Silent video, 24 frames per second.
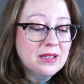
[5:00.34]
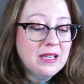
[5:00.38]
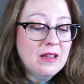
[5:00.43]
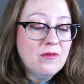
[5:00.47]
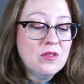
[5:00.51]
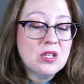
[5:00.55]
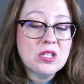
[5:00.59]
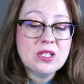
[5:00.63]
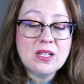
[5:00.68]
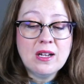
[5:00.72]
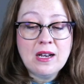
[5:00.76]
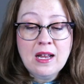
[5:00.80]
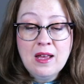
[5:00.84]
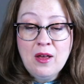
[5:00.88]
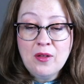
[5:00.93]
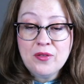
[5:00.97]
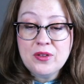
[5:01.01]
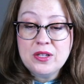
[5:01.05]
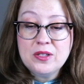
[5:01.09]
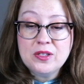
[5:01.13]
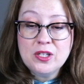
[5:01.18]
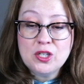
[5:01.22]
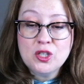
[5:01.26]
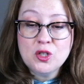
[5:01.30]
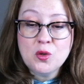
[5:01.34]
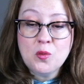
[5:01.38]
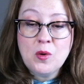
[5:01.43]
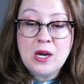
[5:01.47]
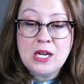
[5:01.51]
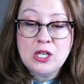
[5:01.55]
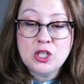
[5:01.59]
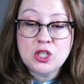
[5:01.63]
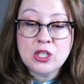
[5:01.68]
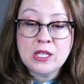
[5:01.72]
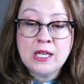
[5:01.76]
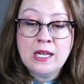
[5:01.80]
leave this unhealthy
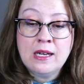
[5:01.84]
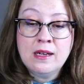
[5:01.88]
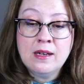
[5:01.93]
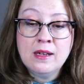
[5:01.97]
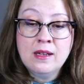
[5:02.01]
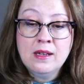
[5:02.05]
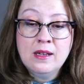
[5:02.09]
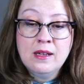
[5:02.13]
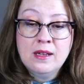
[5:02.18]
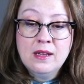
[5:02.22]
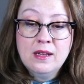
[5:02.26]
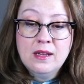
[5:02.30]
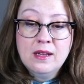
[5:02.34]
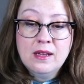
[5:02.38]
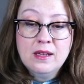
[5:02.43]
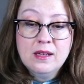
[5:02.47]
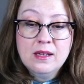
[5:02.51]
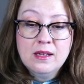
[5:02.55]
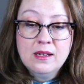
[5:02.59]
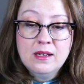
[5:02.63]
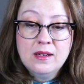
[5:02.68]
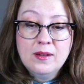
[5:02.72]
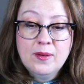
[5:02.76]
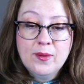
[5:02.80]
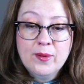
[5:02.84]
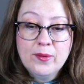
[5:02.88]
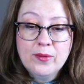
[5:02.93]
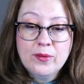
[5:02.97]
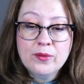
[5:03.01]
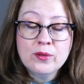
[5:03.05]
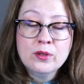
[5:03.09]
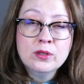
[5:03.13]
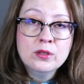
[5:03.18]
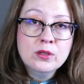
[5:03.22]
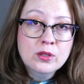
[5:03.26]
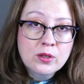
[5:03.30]
situation
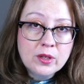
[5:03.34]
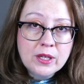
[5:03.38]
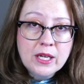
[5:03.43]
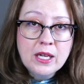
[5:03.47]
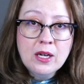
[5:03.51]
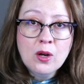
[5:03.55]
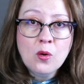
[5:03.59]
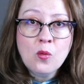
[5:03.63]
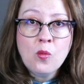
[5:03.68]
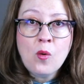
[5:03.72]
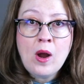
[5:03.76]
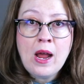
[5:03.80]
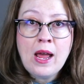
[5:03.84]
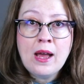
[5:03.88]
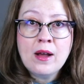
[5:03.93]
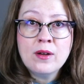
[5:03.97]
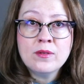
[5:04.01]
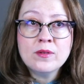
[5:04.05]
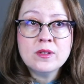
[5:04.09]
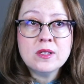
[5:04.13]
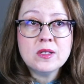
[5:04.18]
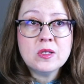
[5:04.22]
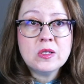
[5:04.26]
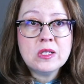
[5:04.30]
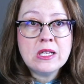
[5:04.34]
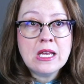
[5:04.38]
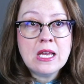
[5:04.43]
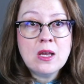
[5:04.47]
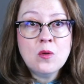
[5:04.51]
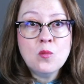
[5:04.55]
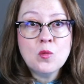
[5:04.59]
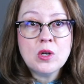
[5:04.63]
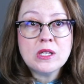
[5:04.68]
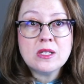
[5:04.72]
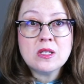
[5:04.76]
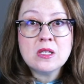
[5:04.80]
looking around,
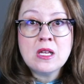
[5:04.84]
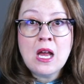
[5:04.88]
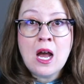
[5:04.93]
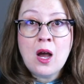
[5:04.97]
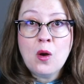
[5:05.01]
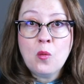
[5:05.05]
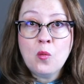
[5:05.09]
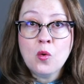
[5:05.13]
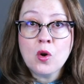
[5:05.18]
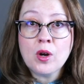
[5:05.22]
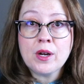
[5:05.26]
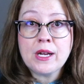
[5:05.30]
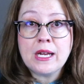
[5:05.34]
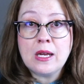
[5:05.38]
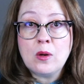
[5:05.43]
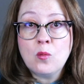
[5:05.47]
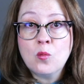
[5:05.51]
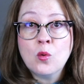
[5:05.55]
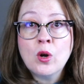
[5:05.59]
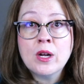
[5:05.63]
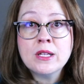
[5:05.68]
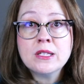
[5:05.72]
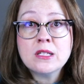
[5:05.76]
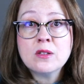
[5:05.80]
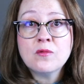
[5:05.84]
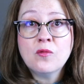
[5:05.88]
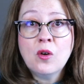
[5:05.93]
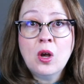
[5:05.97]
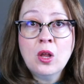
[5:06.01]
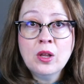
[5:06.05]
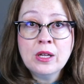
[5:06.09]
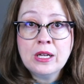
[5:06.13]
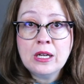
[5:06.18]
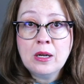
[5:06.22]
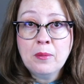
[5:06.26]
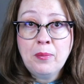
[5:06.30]
seeing what's not working, what's
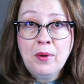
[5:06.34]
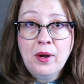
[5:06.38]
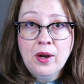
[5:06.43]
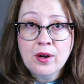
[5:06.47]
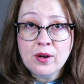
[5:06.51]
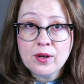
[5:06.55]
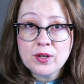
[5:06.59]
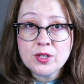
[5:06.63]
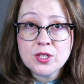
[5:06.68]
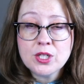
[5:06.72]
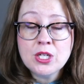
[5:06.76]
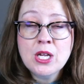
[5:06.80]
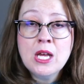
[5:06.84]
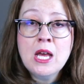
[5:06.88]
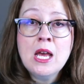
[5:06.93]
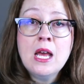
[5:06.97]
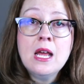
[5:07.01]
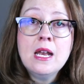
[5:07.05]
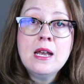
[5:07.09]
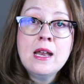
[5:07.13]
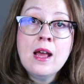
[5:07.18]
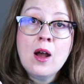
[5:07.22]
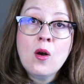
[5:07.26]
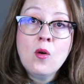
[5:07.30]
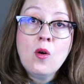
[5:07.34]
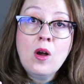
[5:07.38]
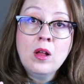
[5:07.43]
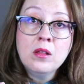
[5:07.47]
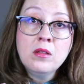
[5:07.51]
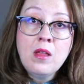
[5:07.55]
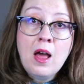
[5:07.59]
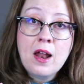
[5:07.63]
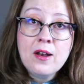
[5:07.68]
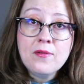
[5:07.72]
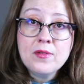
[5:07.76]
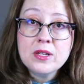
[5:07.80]
falling apart. Now, a
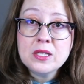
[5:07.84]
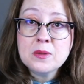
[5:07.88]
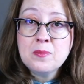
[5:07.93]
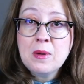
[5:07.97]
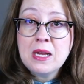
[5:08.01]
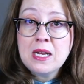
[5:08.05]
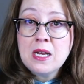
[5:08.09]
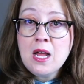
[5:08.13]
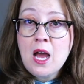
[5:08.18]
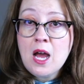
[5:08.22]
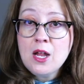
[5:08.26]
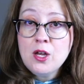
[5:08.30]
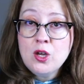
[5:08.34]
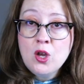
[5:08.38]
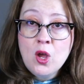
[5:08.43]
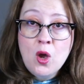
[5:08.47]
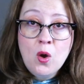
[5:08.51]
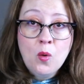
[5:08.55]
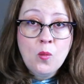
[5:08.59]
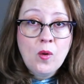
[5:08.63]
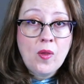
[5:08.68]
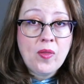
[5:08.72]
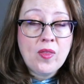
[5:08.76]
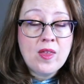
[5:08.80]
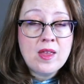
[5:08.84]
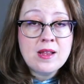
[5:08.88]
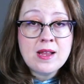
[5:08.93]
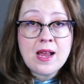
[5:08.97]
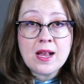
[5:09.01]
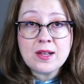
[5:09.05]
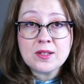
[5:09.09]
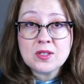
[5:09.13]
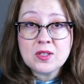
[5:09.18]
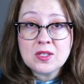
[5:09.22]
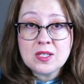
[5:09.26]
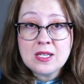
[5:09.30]
lot of us may not know what the
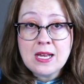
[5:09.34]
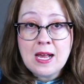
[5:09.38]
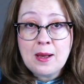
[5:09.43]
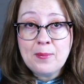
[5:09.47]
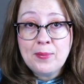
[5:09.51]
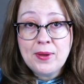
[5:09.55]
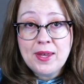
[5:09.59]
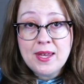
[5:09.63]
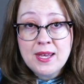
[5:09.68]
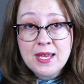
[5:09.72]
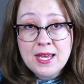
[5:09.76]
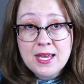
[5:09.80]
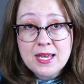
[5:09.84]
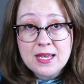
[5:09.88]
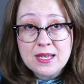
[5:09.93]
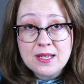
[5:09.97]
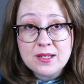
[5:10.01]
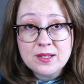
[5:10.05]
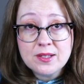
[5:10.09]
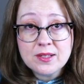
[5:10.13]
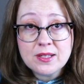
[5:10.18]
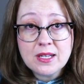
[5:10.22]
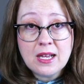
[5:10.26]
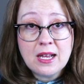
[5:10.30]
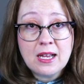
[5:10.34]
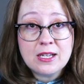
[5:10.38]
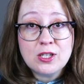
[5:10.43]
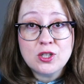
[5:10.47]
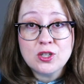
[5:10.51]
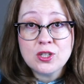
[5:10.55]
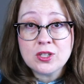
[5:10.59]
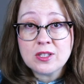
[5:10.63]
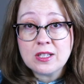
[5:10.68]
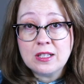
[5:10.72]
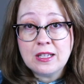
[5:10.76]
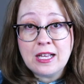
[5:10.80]
next step is. I
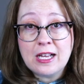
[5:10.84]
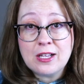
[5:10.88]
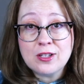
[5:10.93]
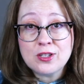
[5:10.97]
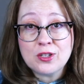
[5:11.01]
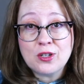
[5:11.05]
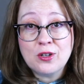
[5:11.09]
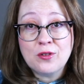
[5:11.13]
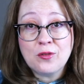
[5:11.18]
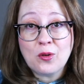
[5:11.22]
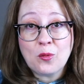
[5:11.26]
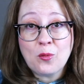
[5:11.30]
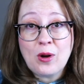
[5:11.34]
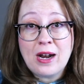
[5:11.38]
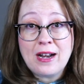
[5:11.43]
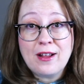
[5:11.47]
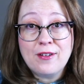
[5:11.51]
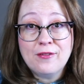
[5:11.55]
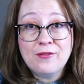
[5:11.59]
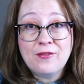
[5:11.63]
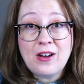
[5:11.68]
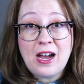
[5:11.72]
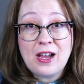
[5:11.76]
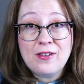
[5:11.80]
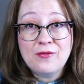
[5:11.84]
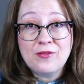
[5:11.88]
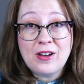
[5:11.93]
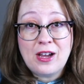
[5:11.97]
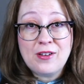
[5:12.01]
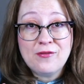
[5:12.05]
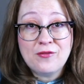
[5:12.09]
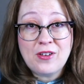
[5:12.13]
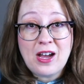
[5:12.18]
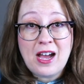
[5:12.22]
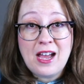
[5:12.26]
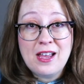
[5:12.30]
just glanced over right at
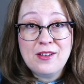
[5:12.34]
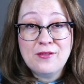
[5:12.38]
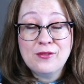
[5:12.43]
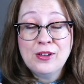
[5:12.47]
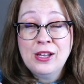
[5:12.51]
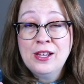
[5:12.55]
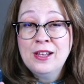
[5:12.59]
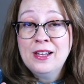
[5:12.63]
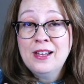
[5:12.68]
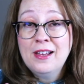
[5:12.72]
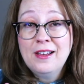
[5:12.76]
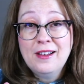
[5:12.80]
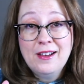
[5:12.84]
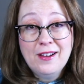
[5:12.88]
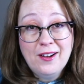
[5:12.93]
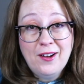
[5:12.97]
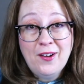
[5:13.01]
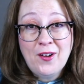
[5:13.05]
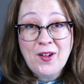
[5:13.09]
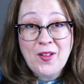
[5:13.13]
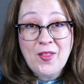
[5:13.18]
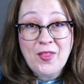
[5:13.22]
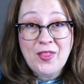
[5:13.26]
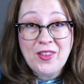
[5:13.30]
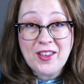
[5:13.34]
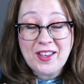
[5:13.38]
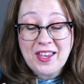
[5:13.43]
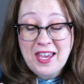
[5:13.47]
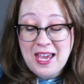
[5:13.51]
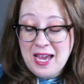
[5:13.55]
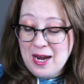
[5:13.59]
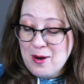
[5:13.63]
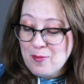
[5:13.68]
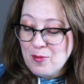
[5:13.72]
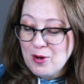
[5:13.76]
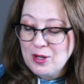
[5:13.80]
555 on the
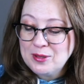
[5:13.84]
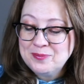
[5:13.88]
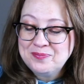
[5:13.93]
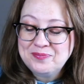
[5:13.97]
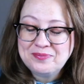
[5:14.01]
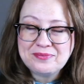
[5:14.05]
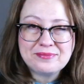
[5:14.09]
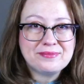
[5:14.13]
camera.